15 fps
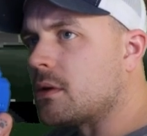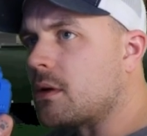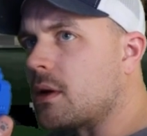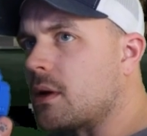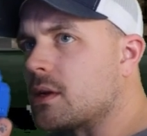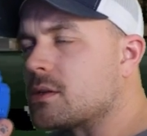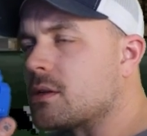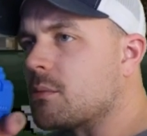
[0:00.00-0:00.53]

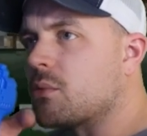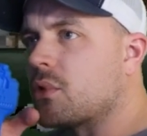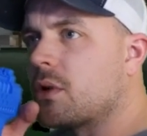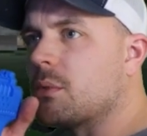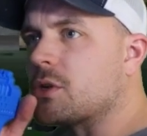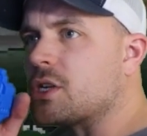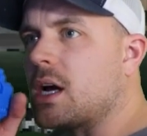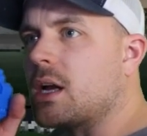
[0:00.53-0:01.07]
Alright, so I'm
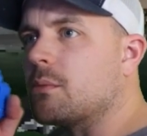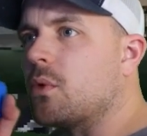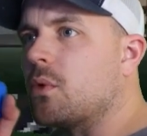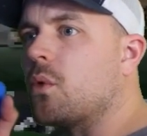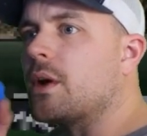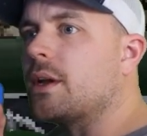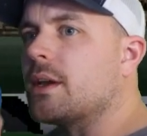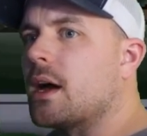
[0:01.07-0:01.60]
pretty much on
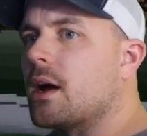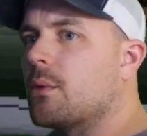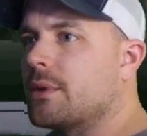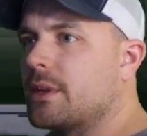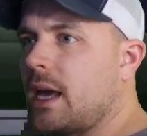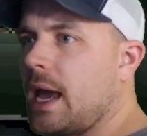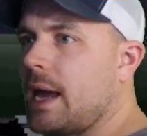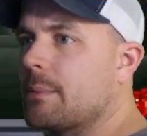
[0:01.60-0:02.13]
point now
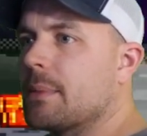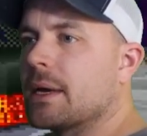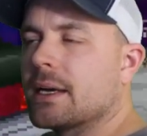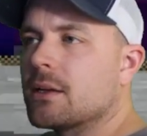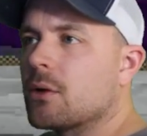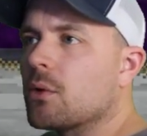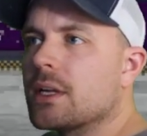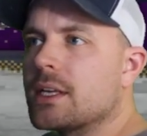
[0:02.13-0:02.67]
with the aiming.
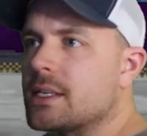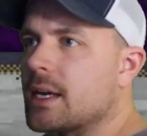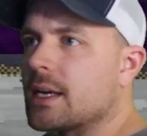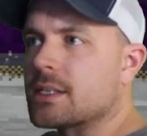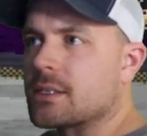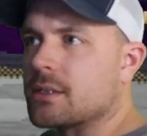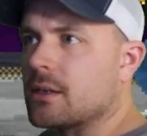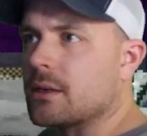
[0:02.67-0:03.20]
It only
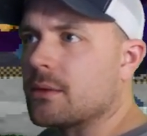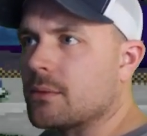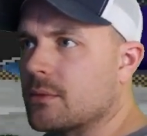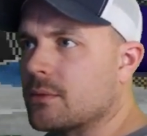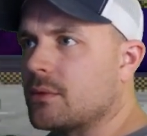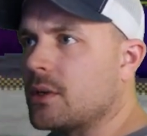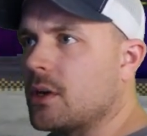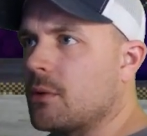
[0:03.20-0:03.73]
takes
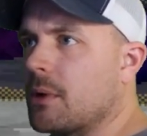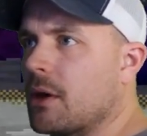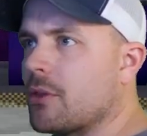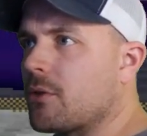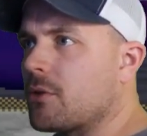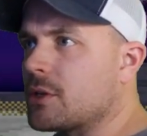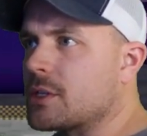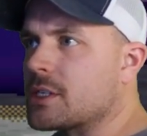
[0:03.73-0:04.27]

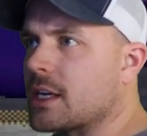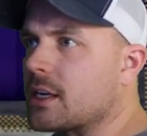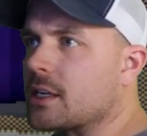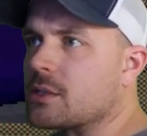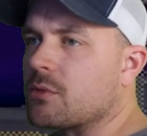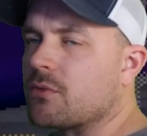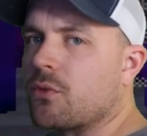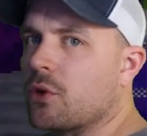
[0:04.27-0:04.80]
about 30
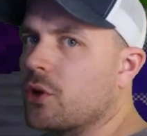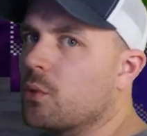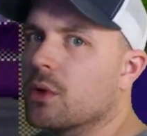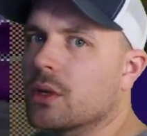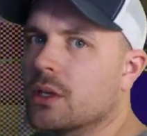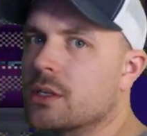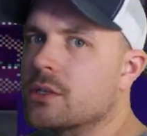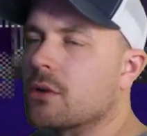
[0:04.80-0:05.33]
seconds before you
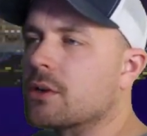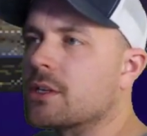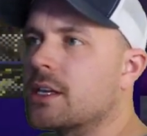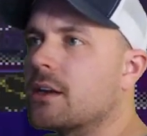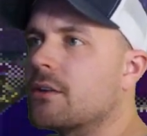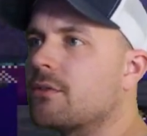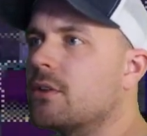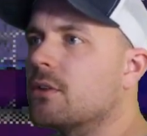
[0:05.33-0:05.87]
really start to
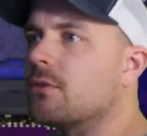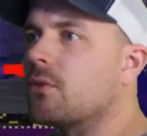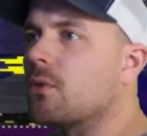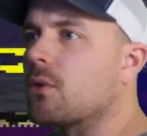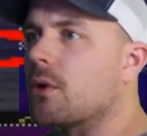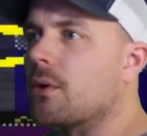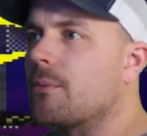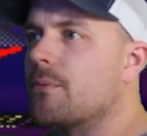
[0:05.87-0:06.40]
get a feel
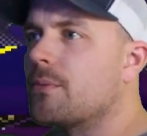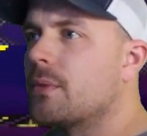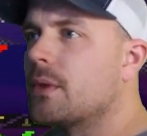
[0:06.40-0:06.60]
for it.